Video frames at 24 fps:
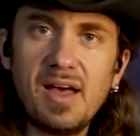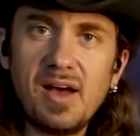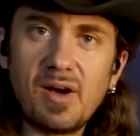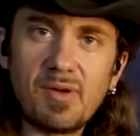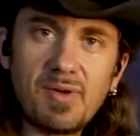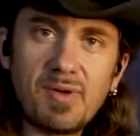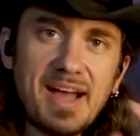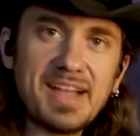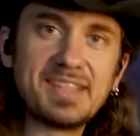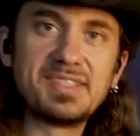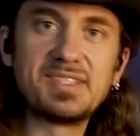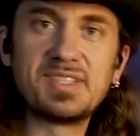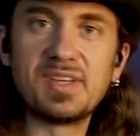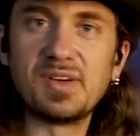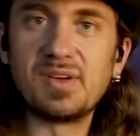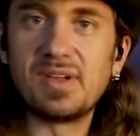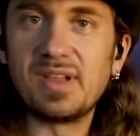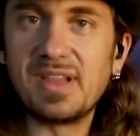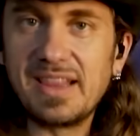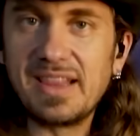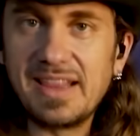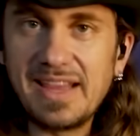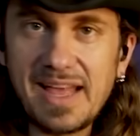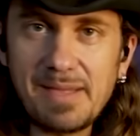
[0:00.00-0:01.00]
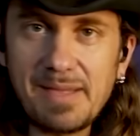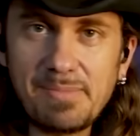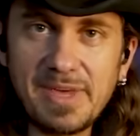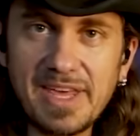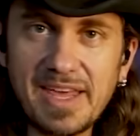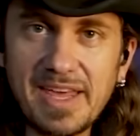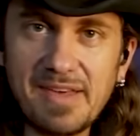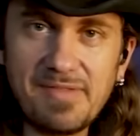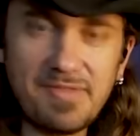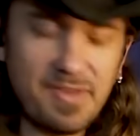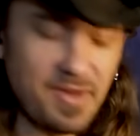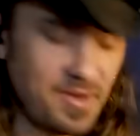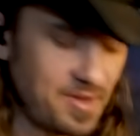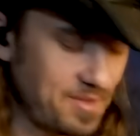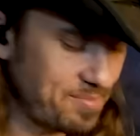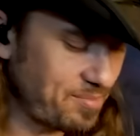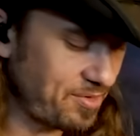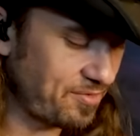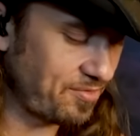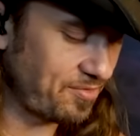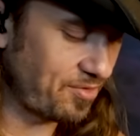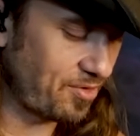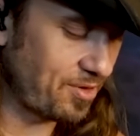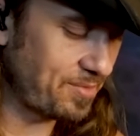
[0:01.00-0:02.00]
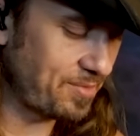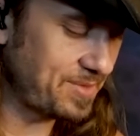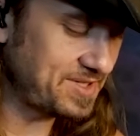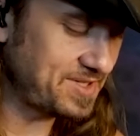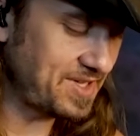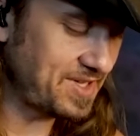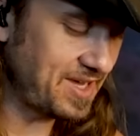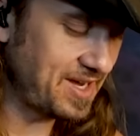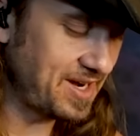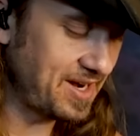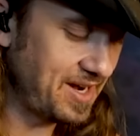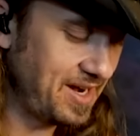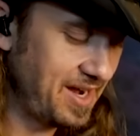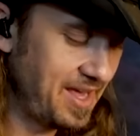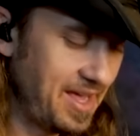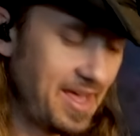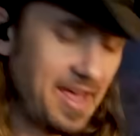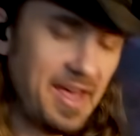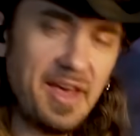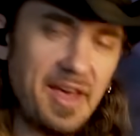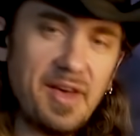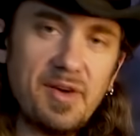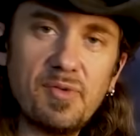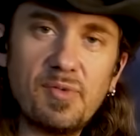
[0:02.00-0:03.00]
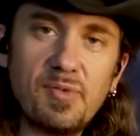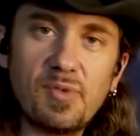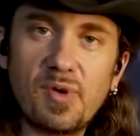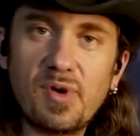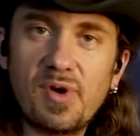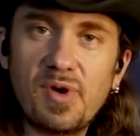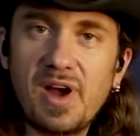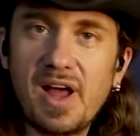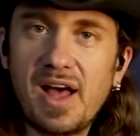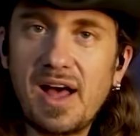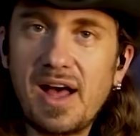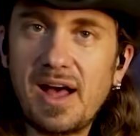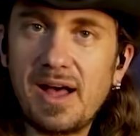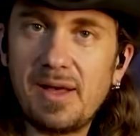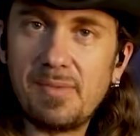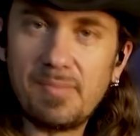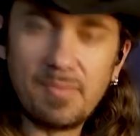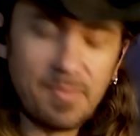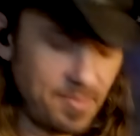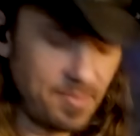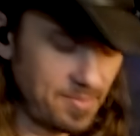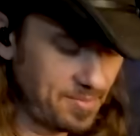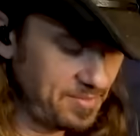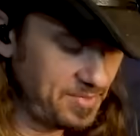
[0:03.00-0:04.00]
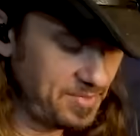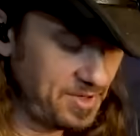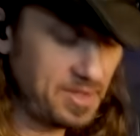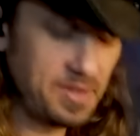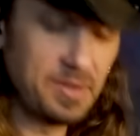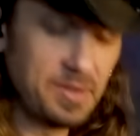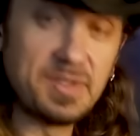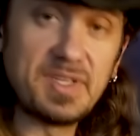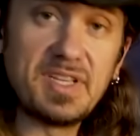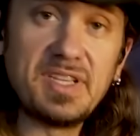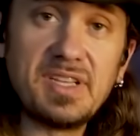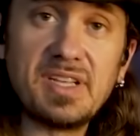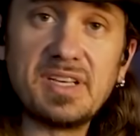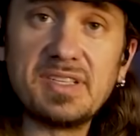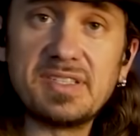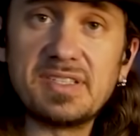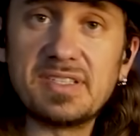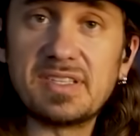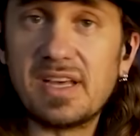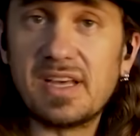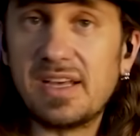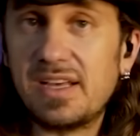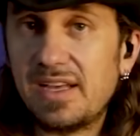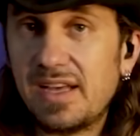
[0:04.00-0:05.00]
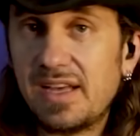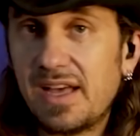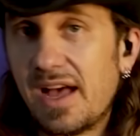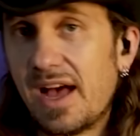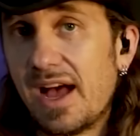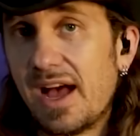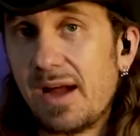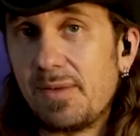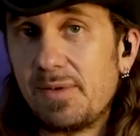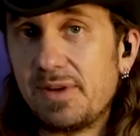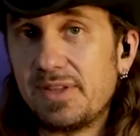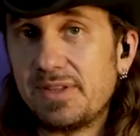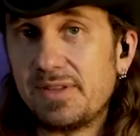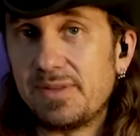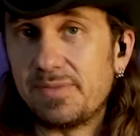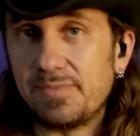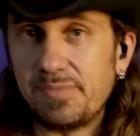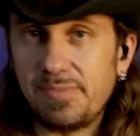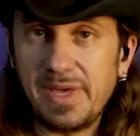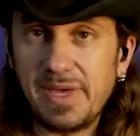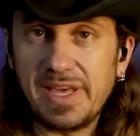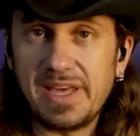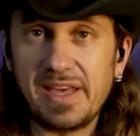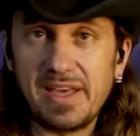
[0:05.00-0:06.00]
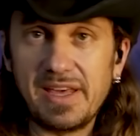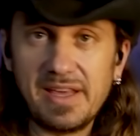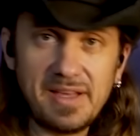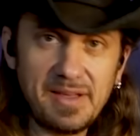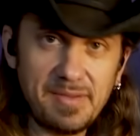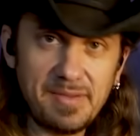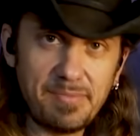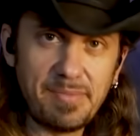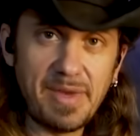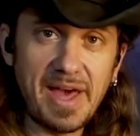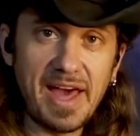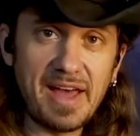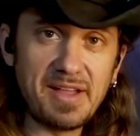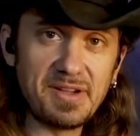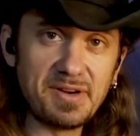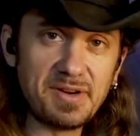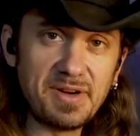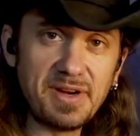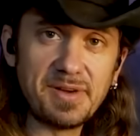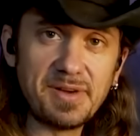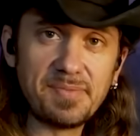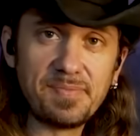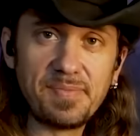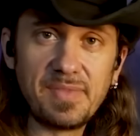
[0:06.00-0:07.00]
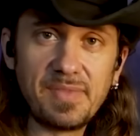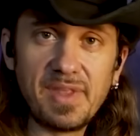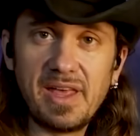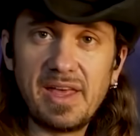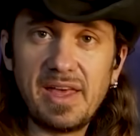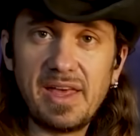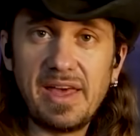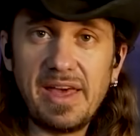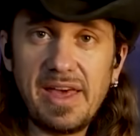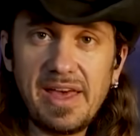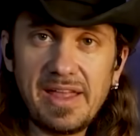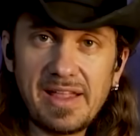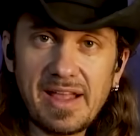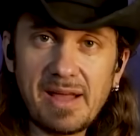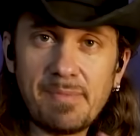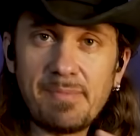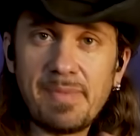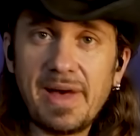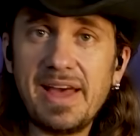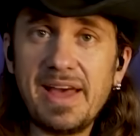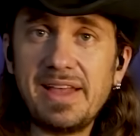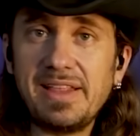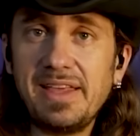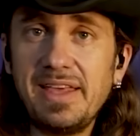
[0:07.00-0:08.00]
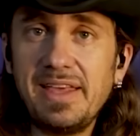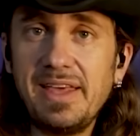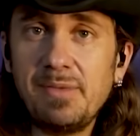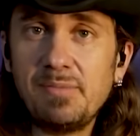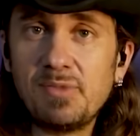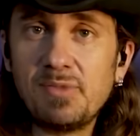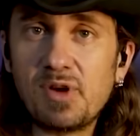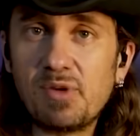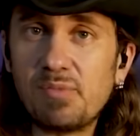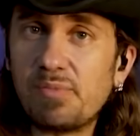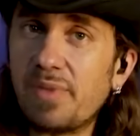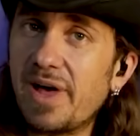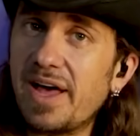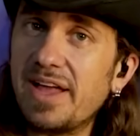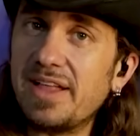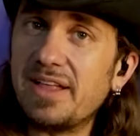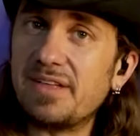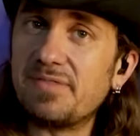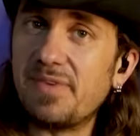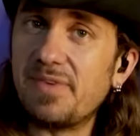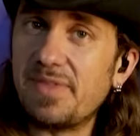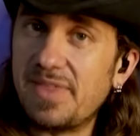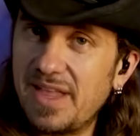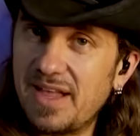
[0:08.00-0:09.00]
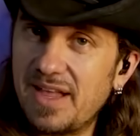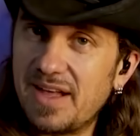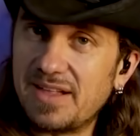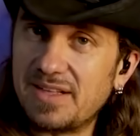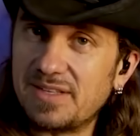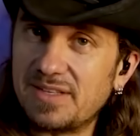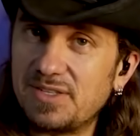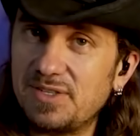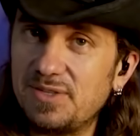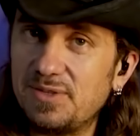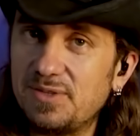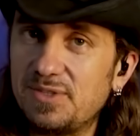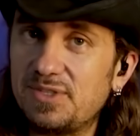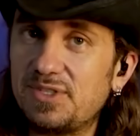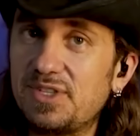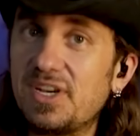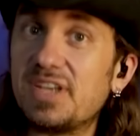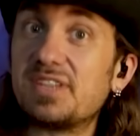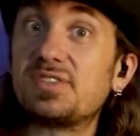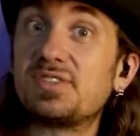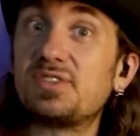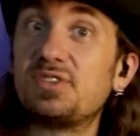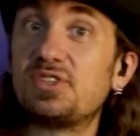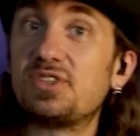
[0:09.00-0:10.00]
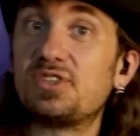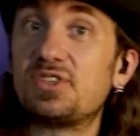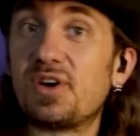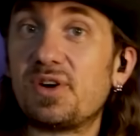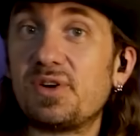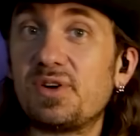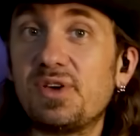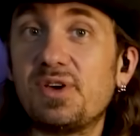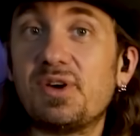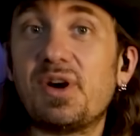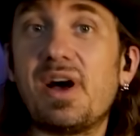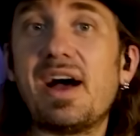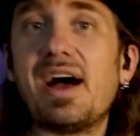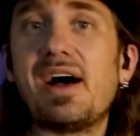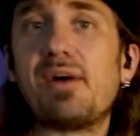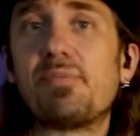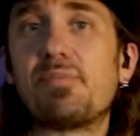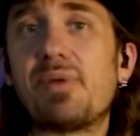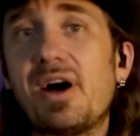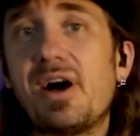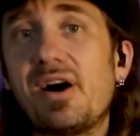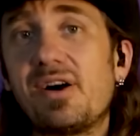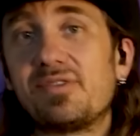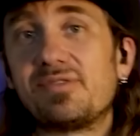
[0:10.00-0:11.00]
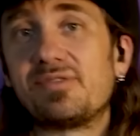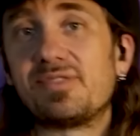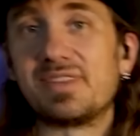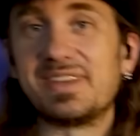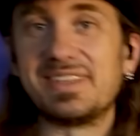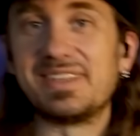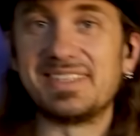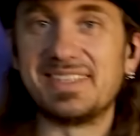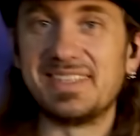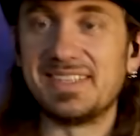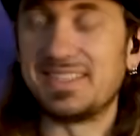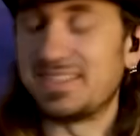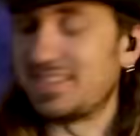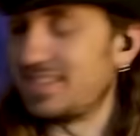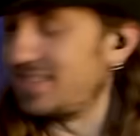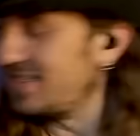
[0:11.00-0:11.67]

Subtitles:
All right, so let me give you a performance here where I'm using this hybrid picking pattern, and I might even combine it with the other two just to show you how powerful this is.